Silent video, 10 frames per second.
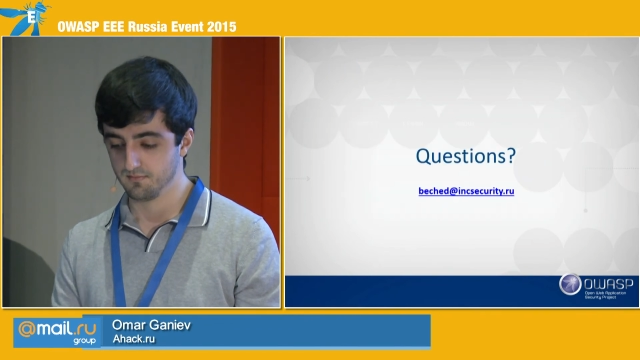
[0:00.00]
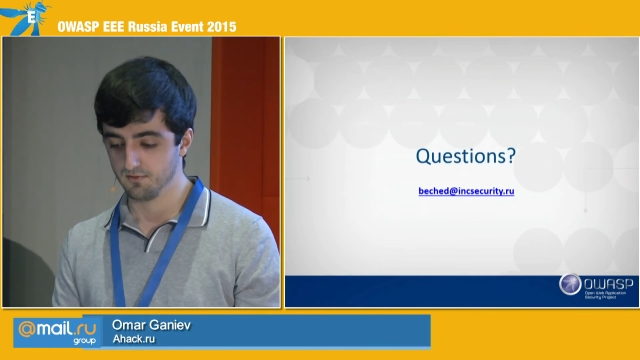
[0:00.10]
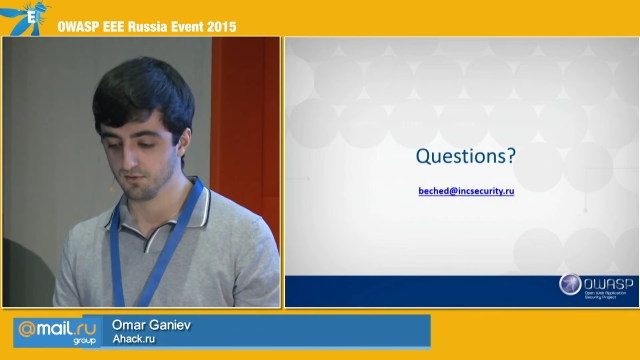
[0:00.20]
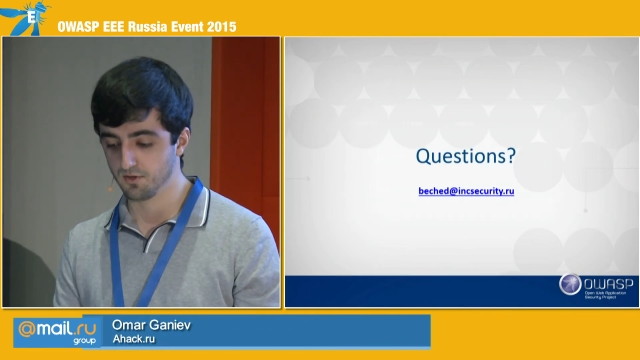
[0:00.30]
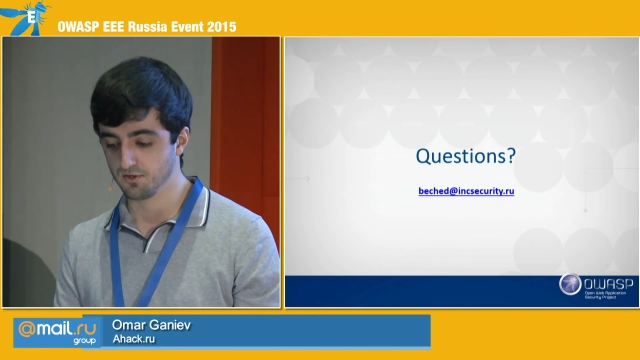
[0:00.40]

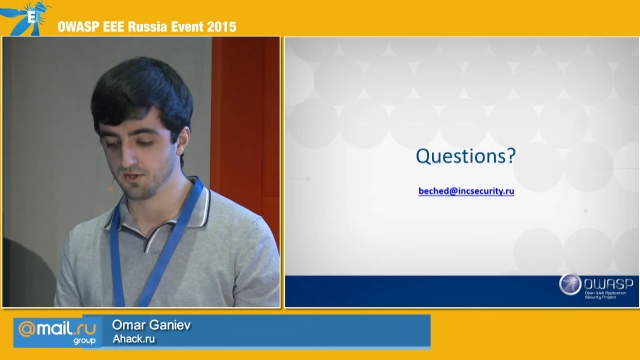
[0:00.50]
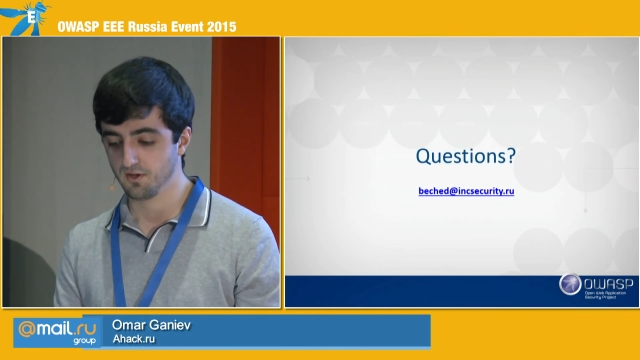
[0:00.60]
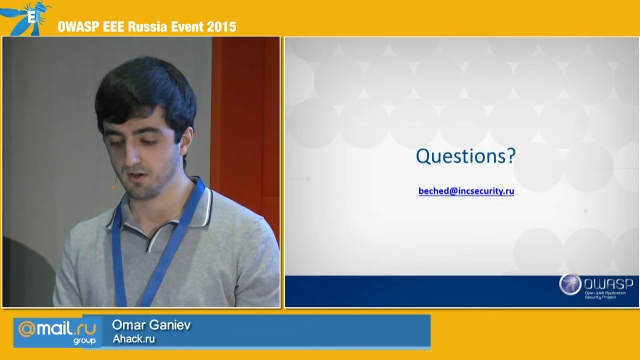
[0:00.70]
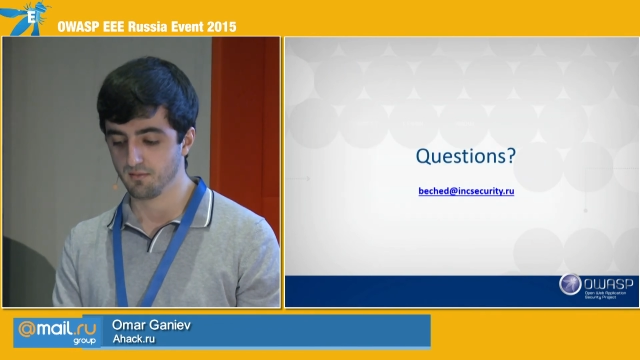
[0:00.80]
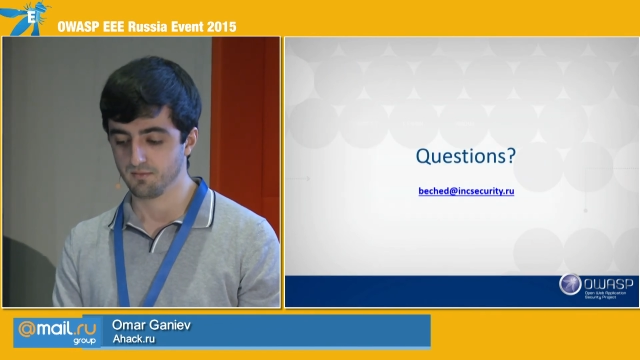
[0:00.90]
look at
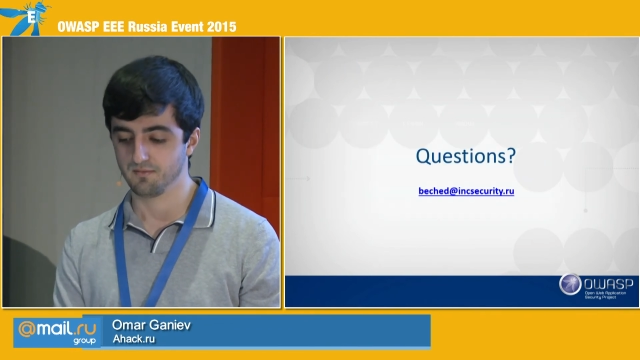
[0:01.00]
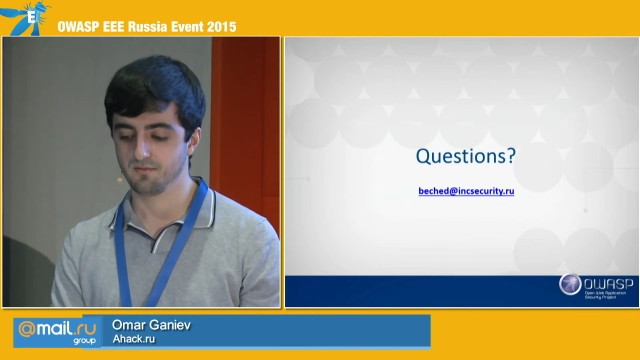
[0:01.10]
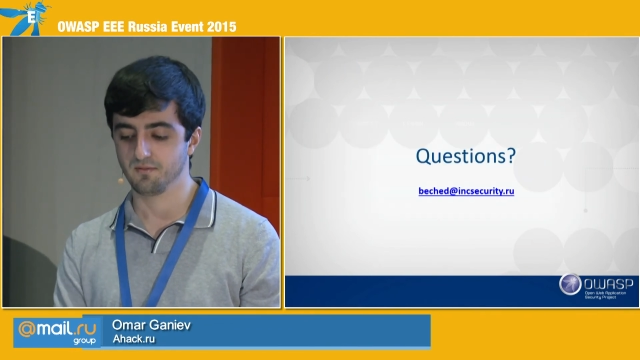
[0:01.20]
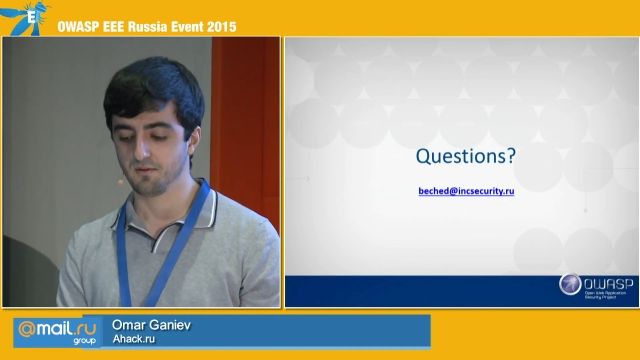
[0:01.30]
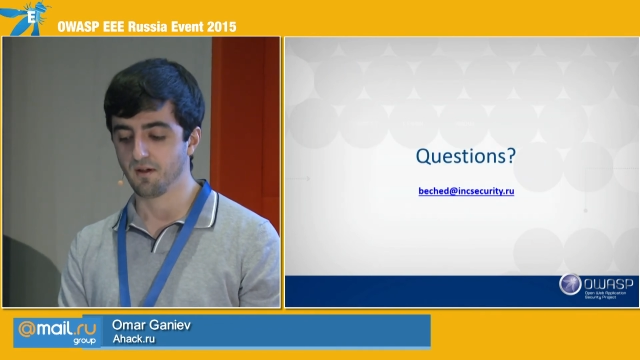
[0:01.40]
GitHub,
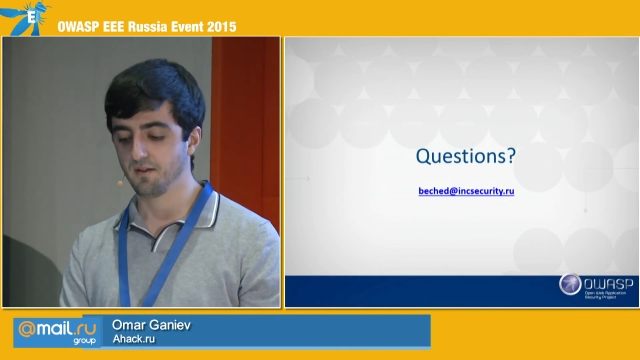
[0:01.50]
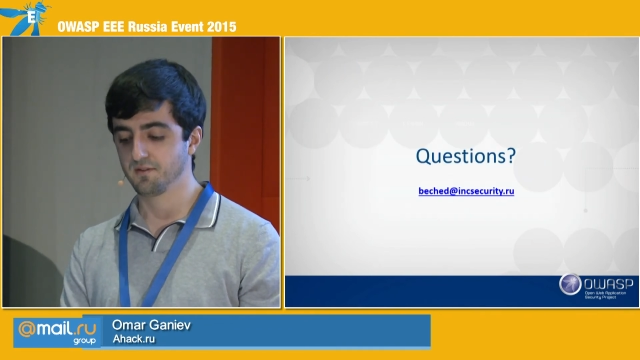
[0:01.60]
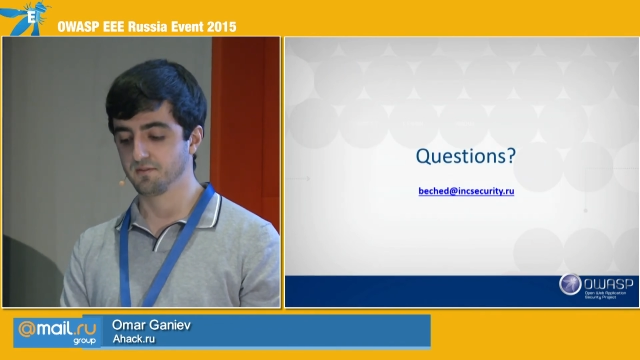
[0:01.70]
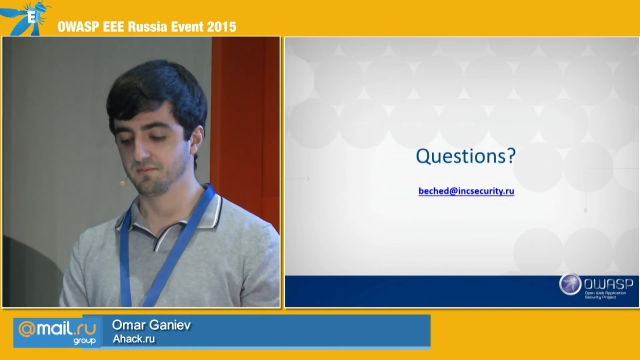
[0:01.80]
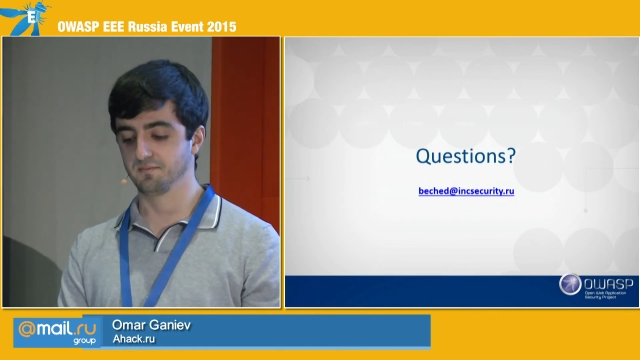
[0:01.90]

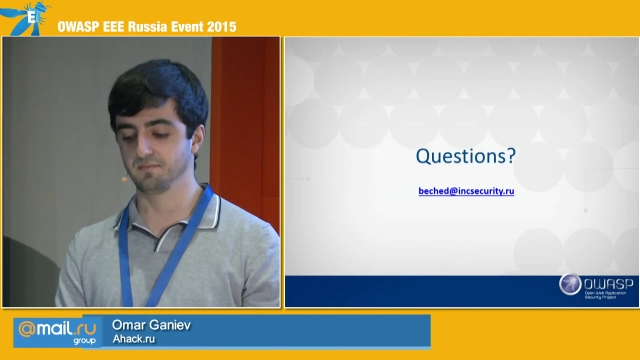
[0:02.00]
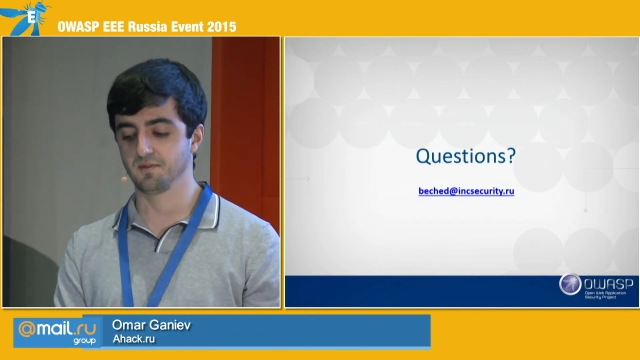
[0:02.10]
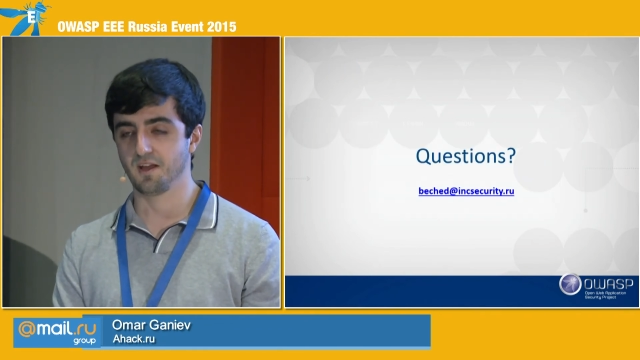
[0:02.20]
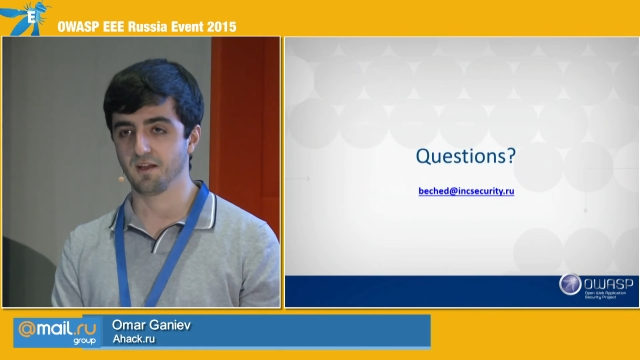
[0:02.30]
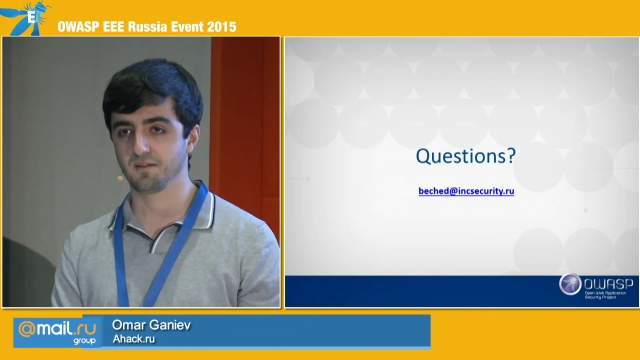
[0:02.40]
write,
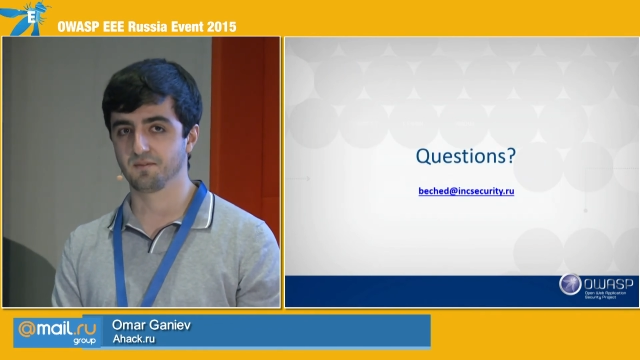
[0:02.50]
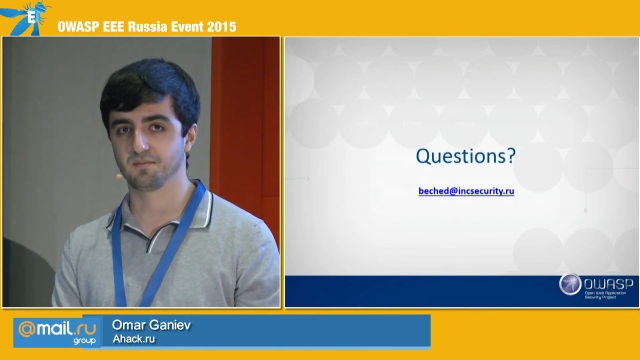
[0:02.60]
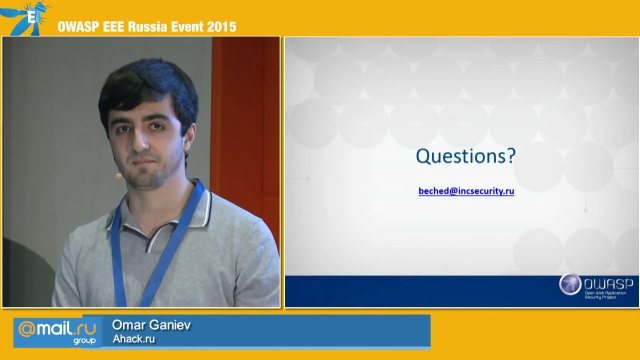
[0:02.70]
hack,